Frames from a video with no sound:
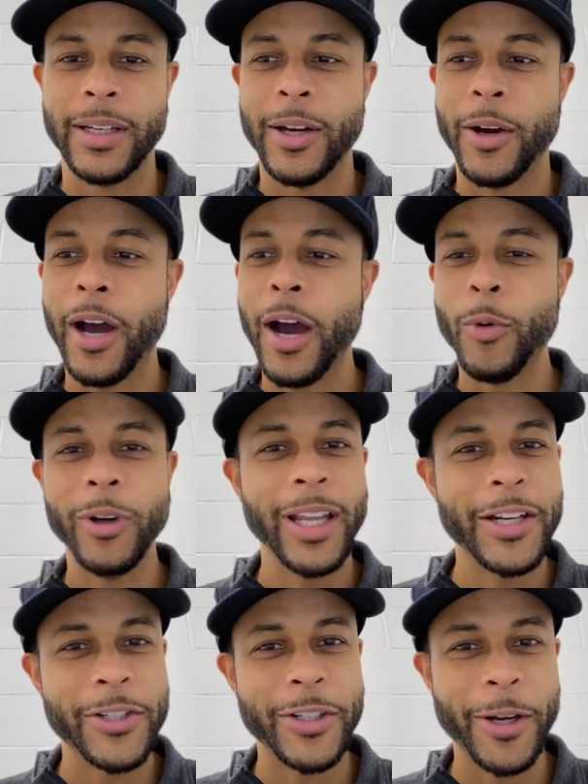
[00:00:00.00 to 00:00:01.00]
uh, we'll
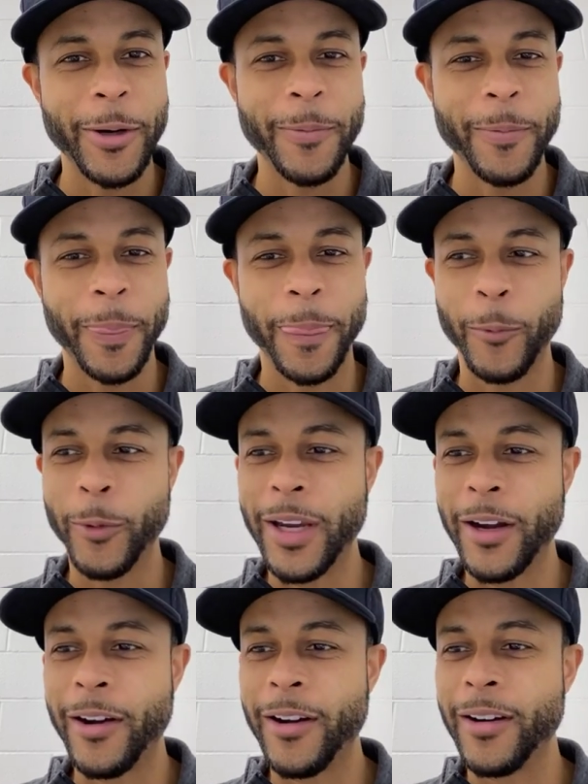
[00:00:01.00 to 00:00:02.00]
let you know. We
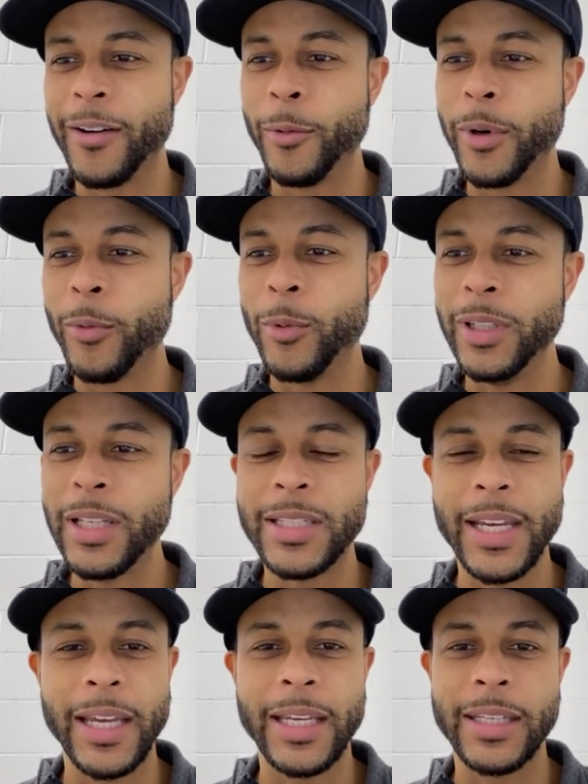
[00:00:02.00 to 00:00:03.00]
are we're really
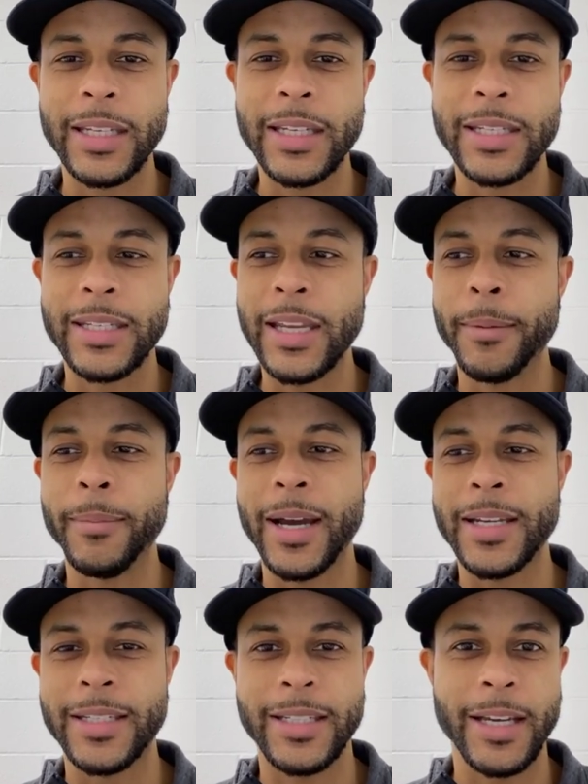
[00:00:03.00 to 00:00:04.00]
taking this step
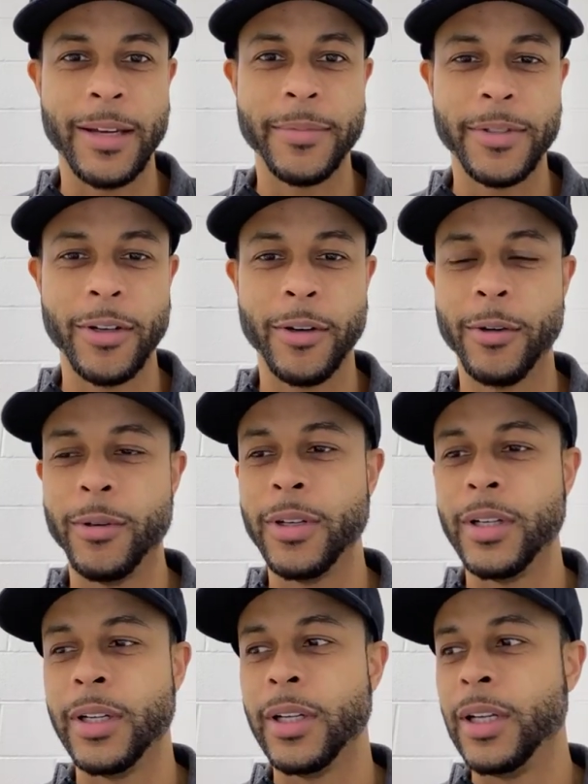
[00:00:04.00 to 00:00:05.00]
by step. So,
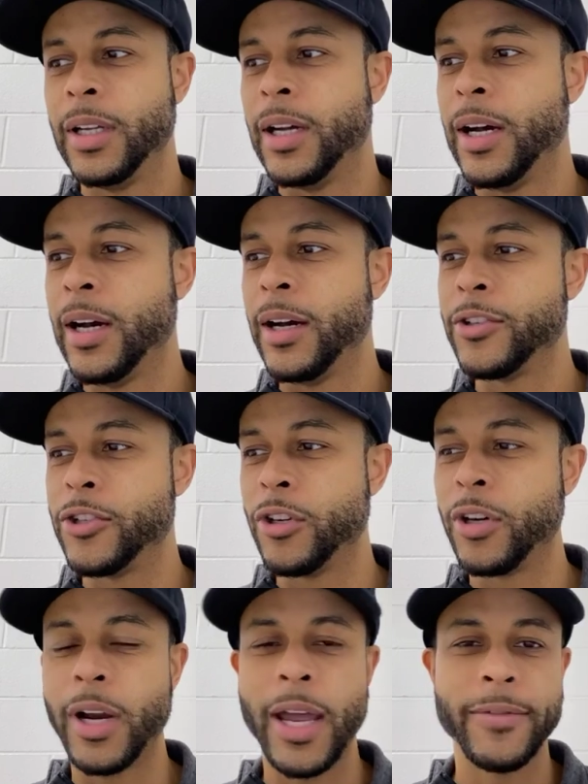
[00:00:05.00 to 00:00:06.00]
uh,
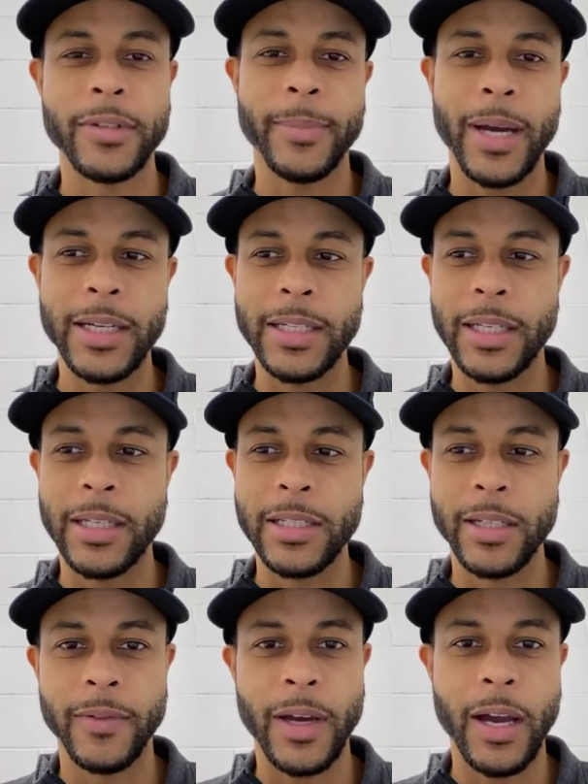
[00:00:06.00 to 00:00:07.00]
sure, I have some
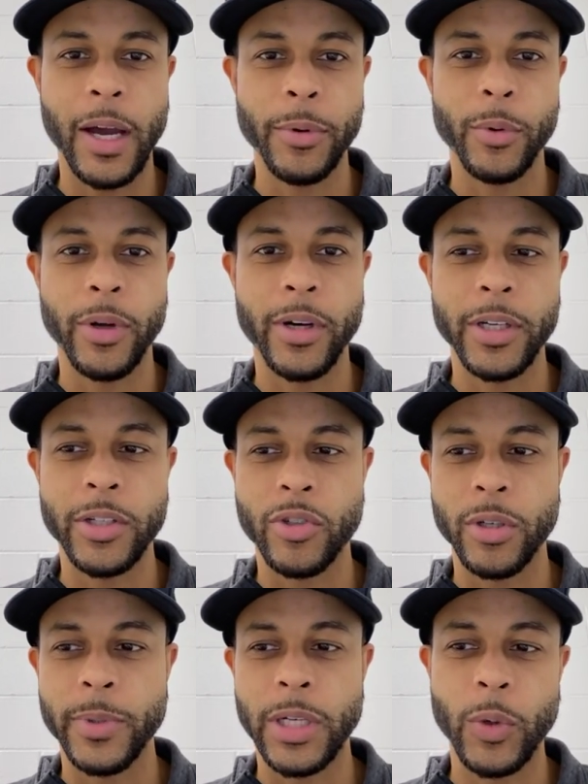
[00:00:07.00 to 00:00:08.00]
ideas about how we want to
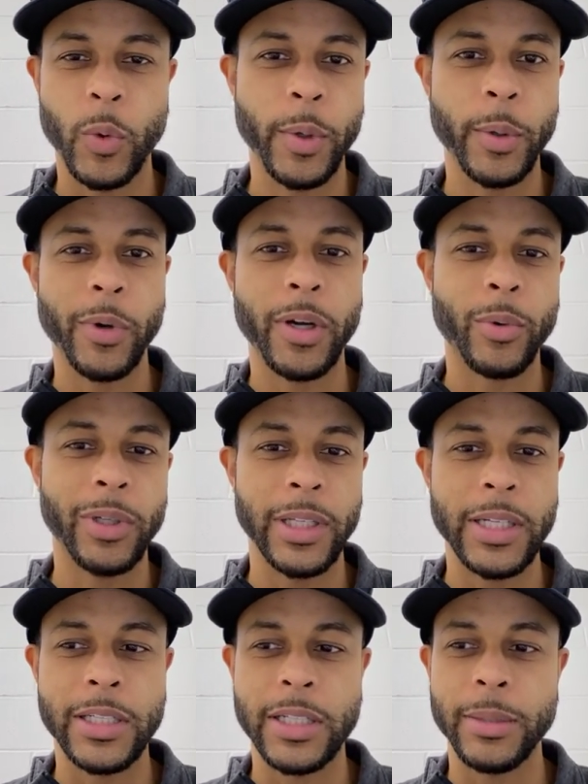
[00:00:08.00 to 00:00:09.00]
distribute it, when we want to
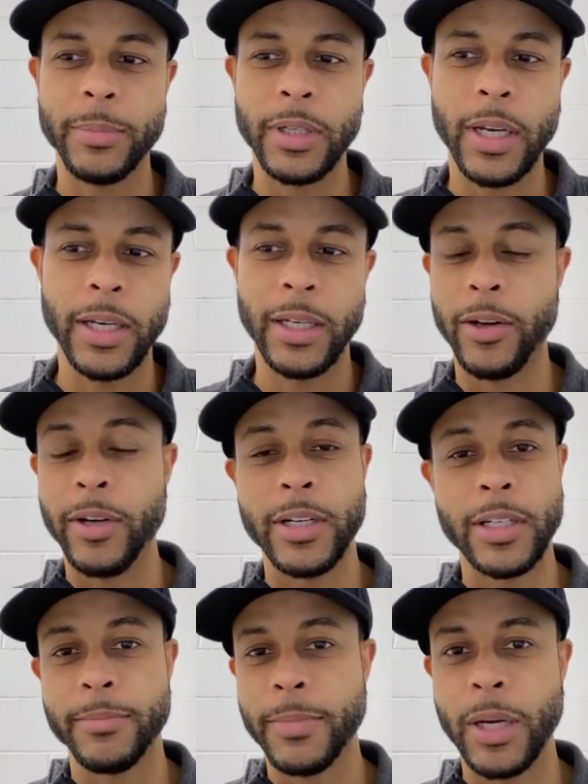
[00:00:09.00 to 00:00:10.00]
release it. But I literally
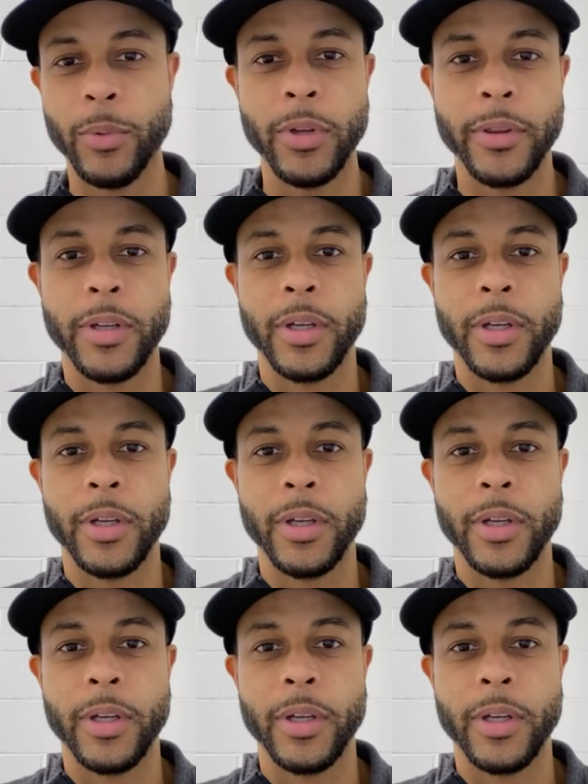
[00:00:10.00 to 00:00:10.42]
just met with